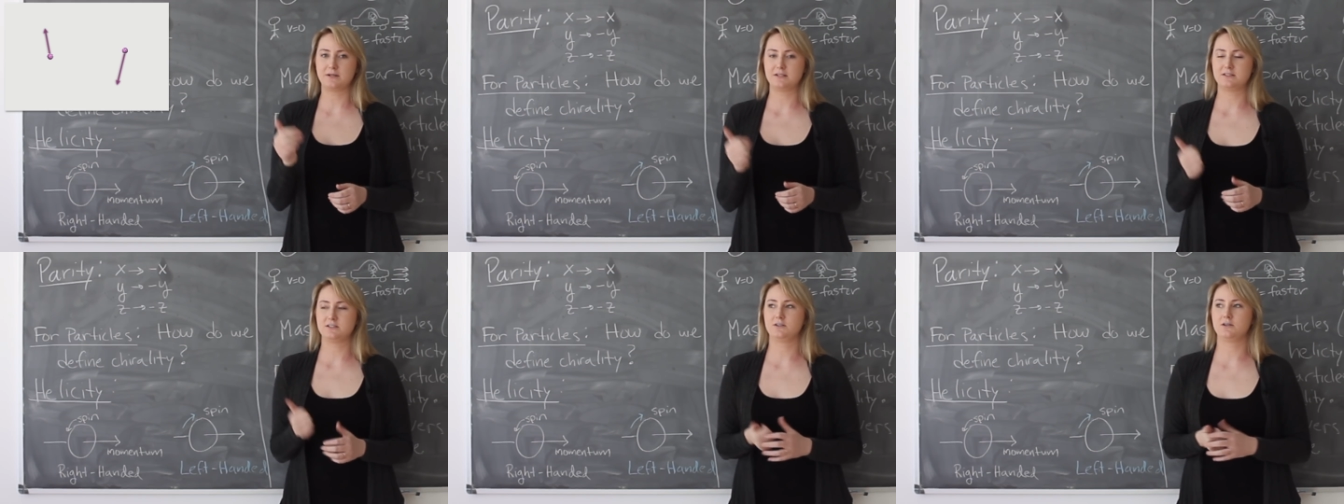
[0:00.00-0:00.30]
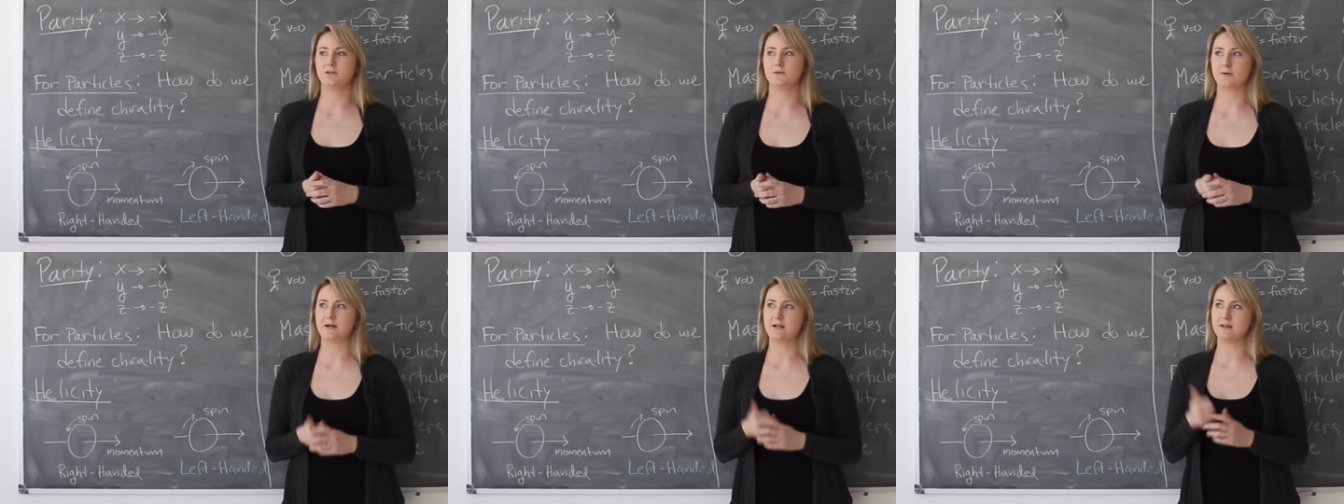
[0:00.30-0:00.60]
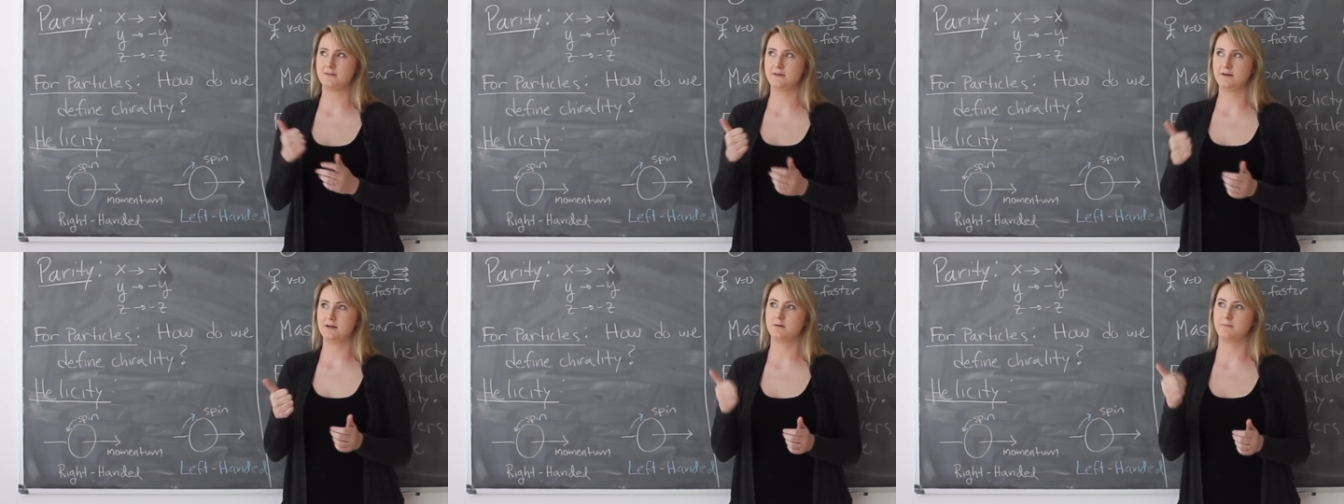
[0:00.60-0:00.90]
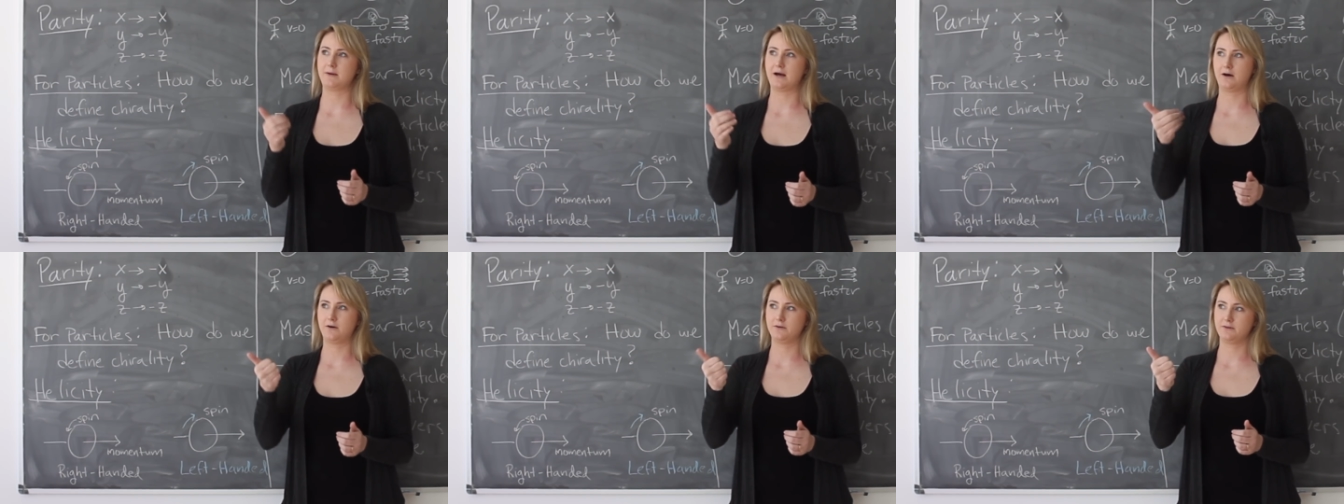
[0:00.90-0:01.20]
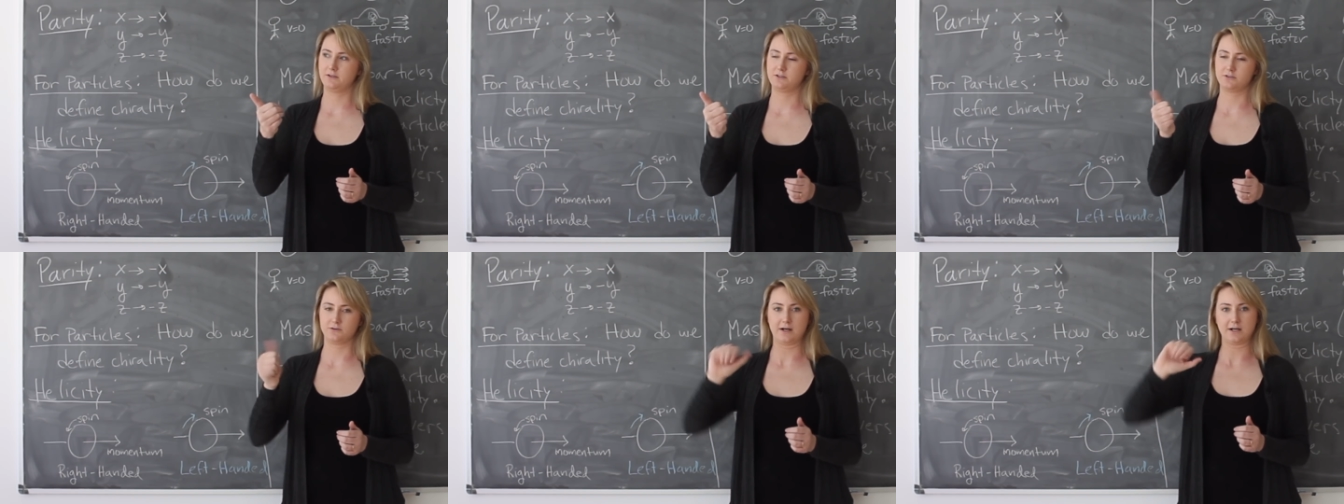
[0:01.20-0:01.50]
but it's a good way to think
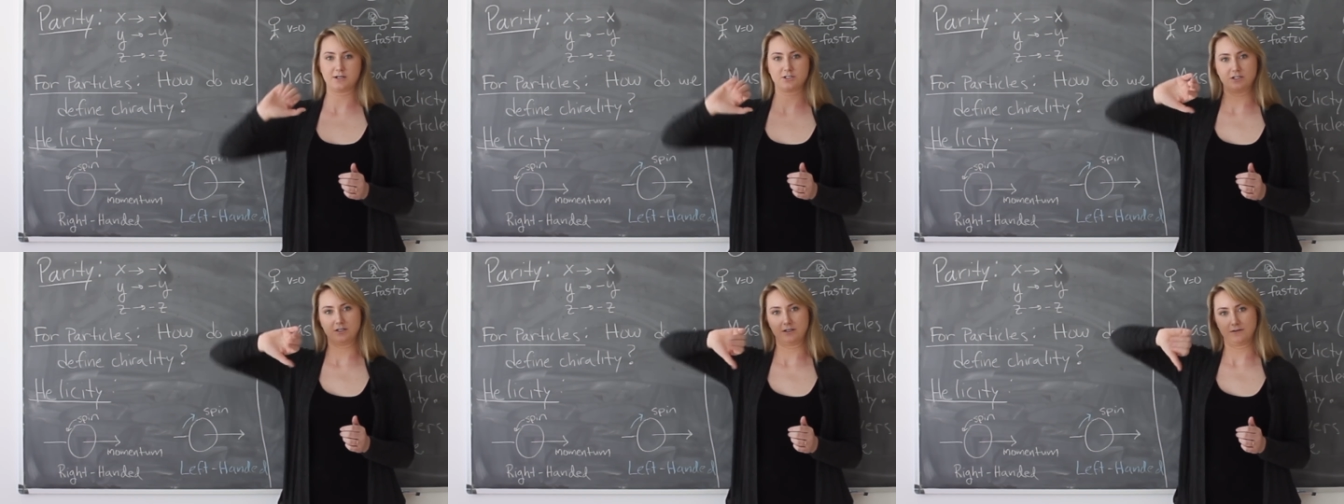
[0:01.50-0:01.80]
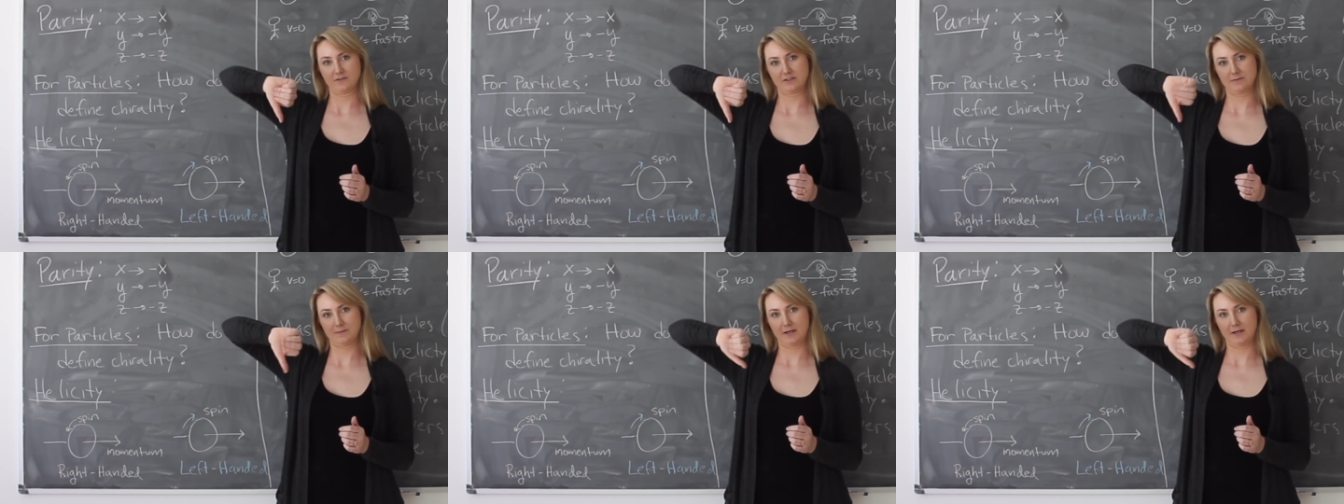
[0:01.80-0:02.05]
about the direction of